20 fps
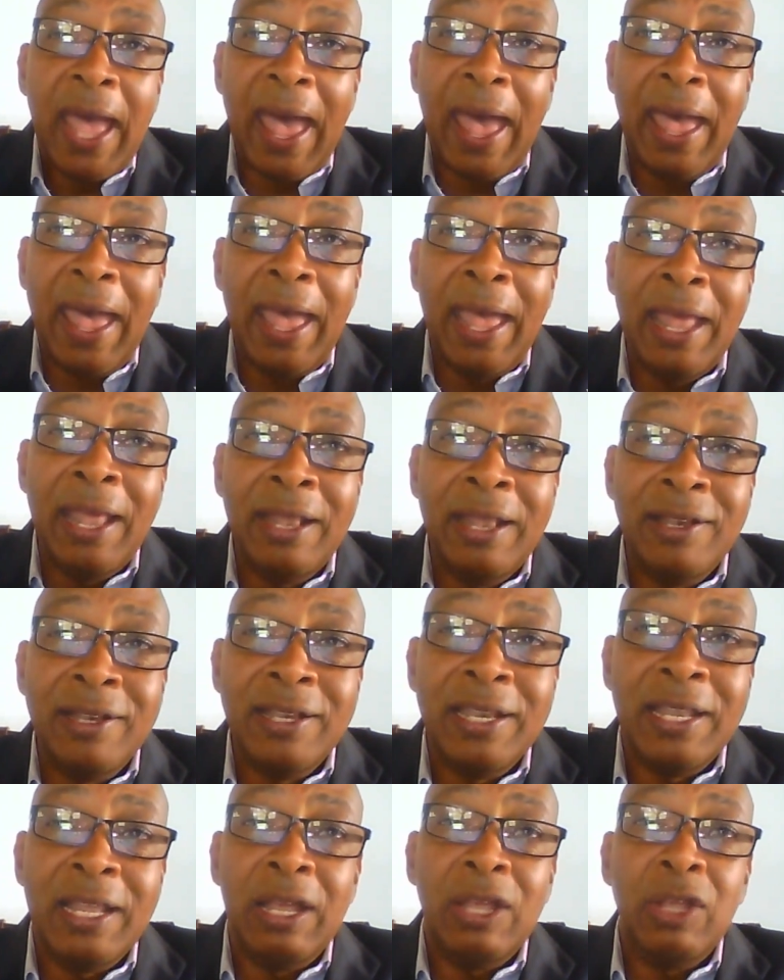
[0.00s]

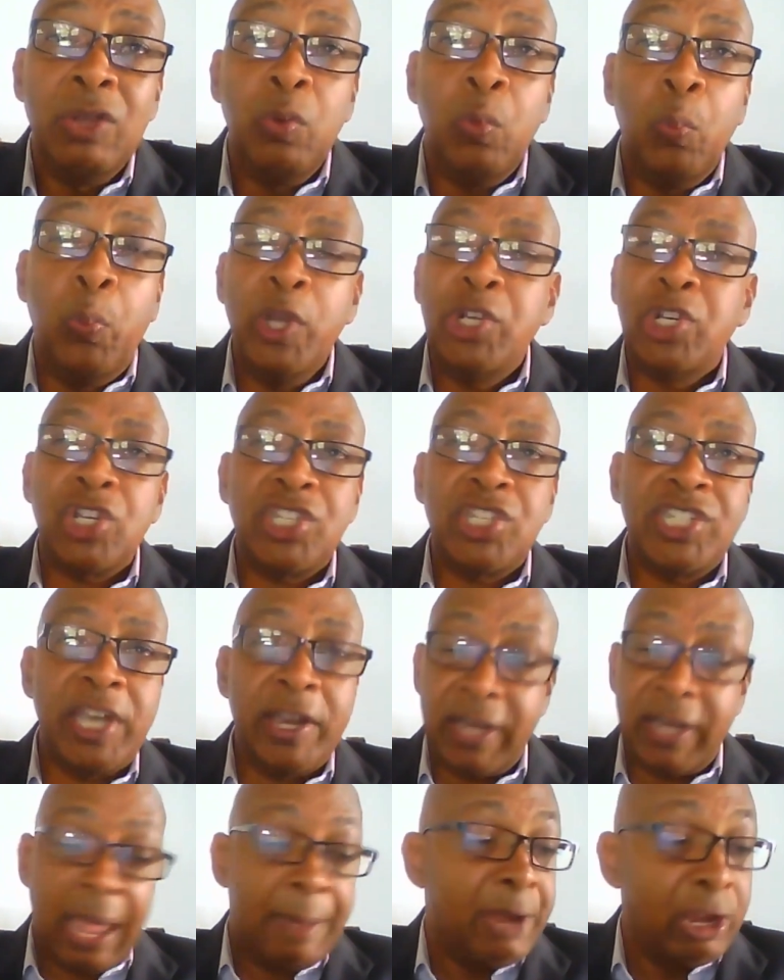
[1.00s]
and we just
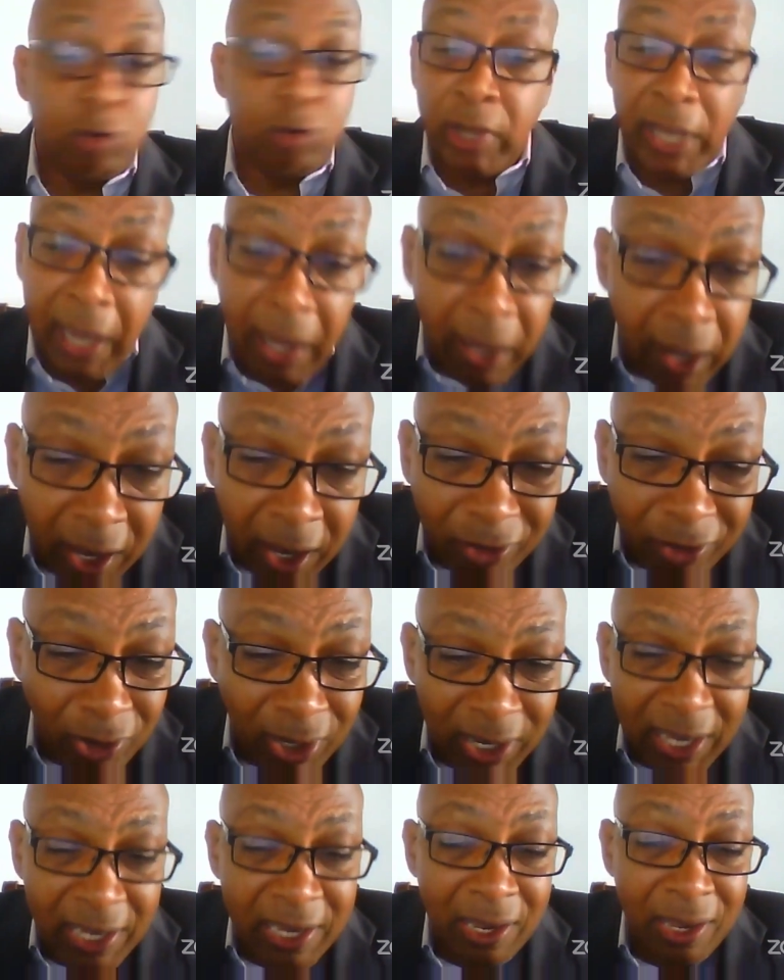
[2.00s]
shared,
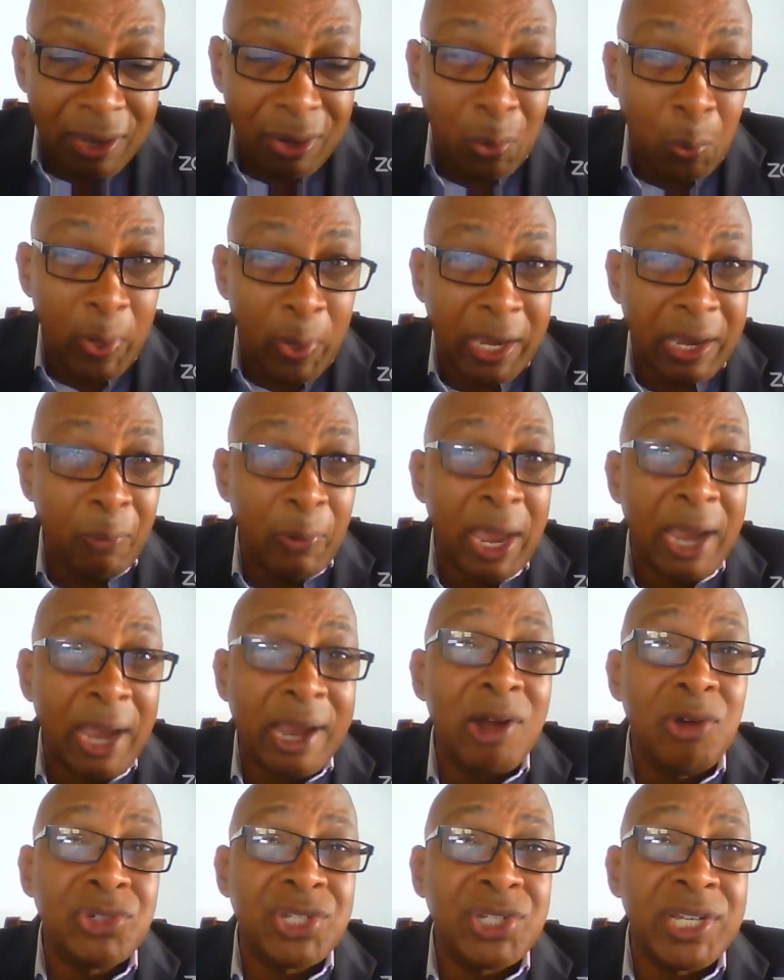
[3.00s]
Grenada, we are
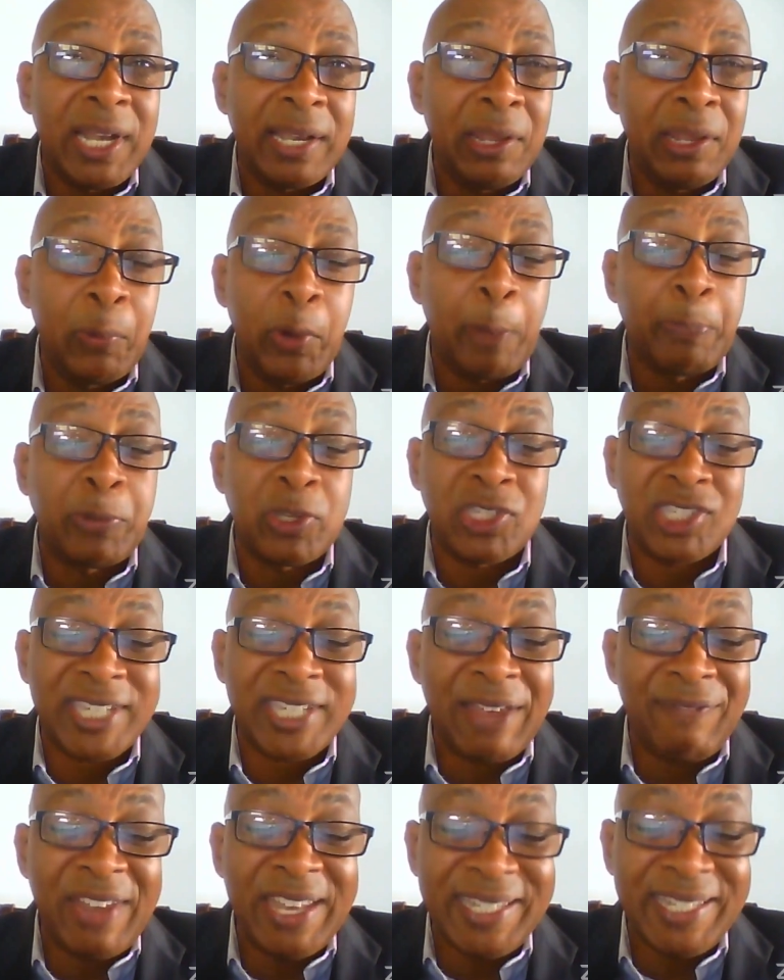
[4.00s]
counting, I think we're up to
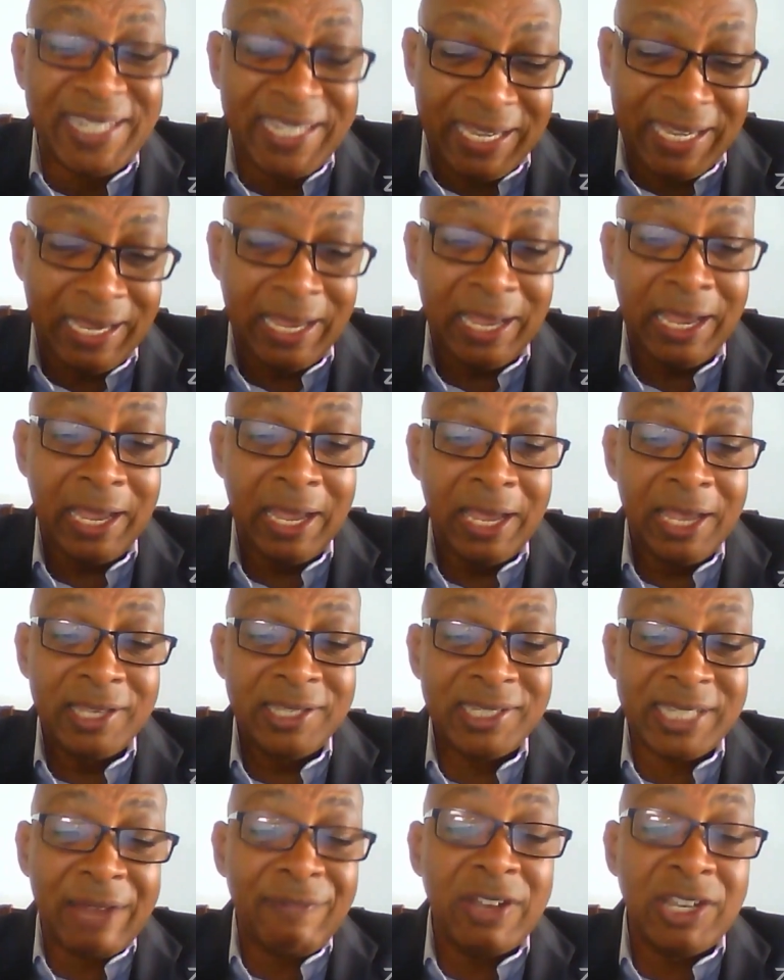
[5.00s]
70
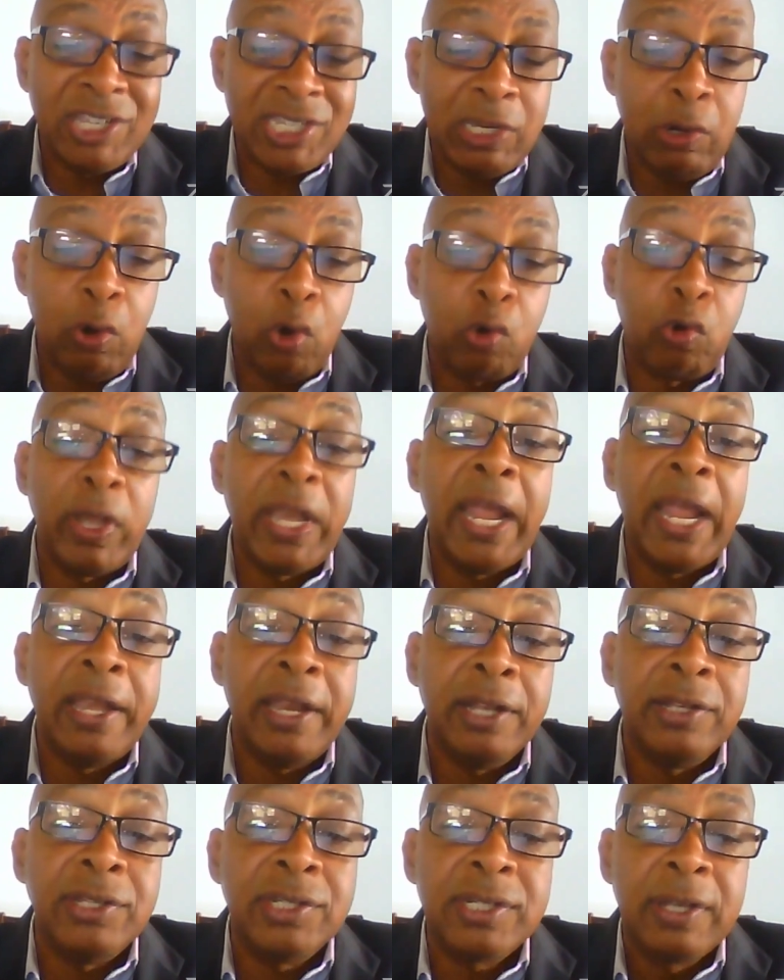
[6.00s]

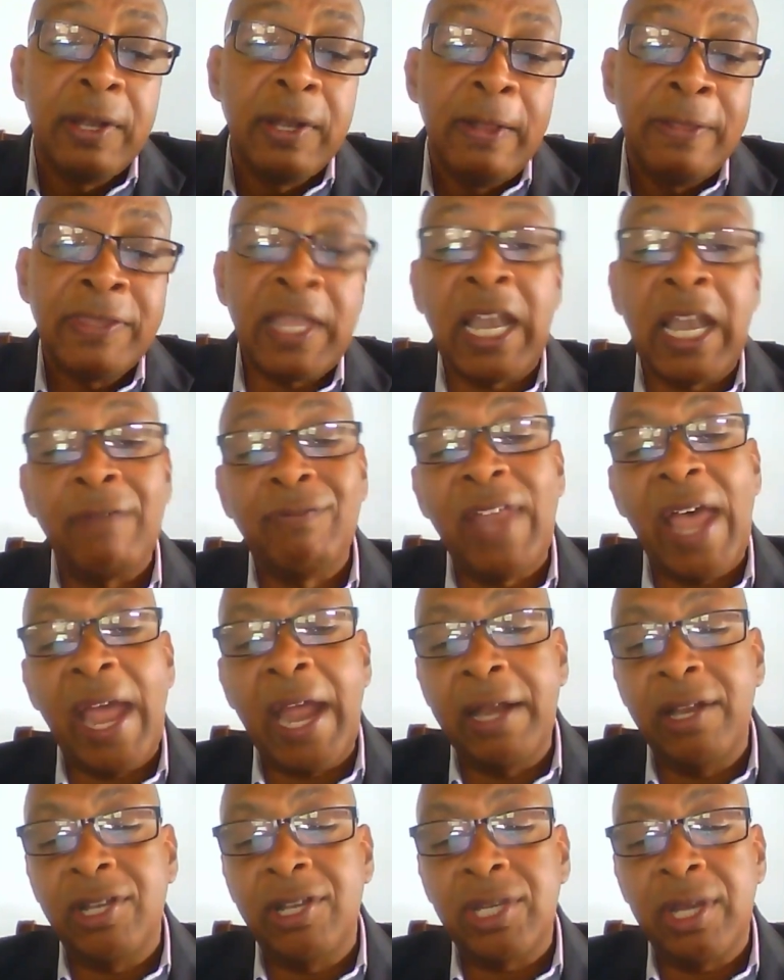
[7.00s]
Grenadians that have
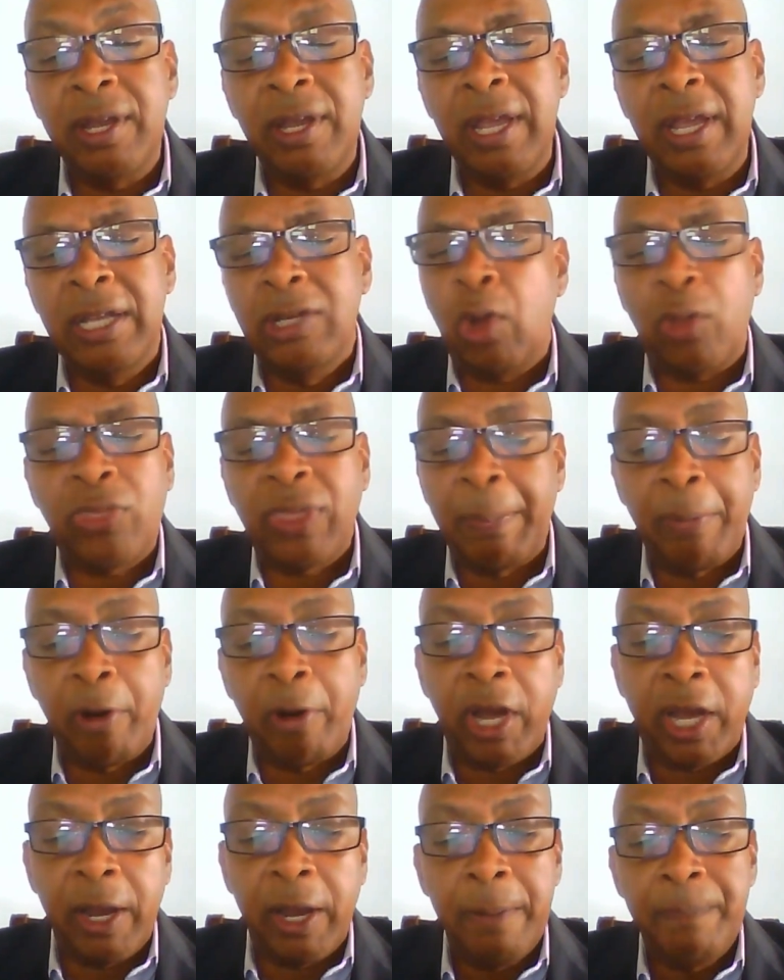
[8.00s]
died in North
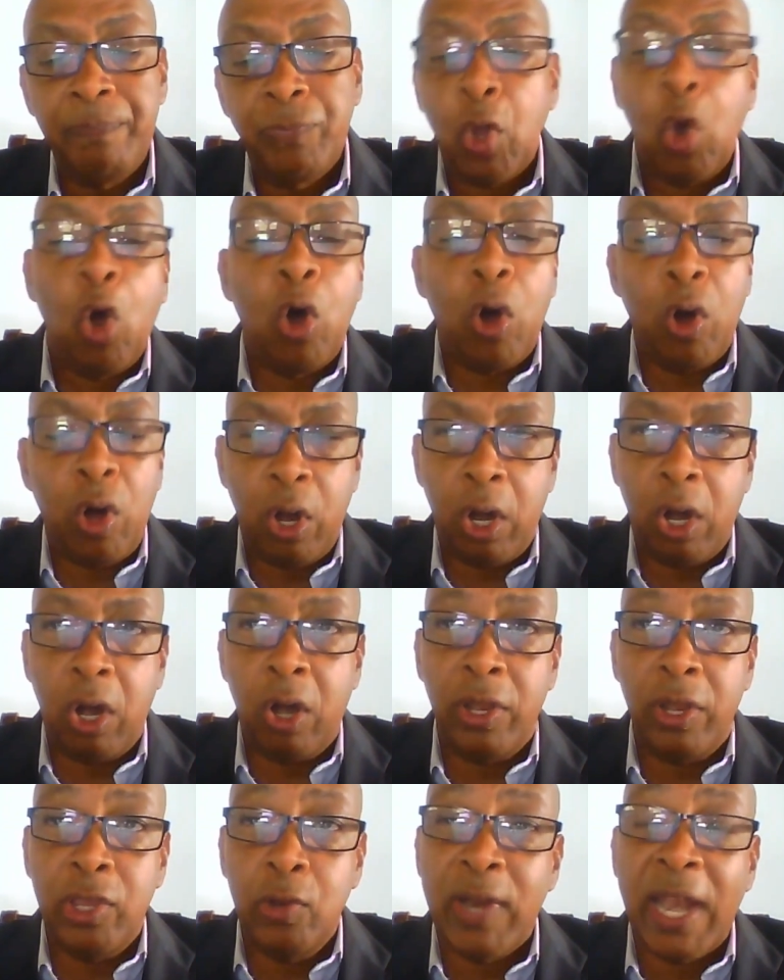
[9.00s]
America
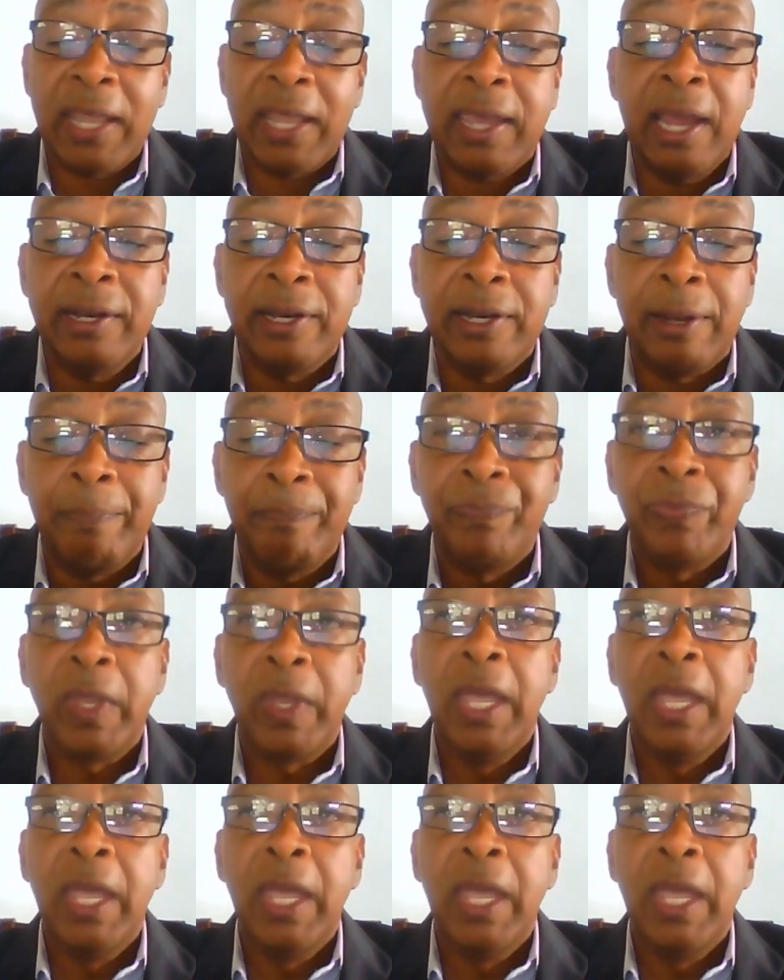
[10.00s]
or the United Kingdom.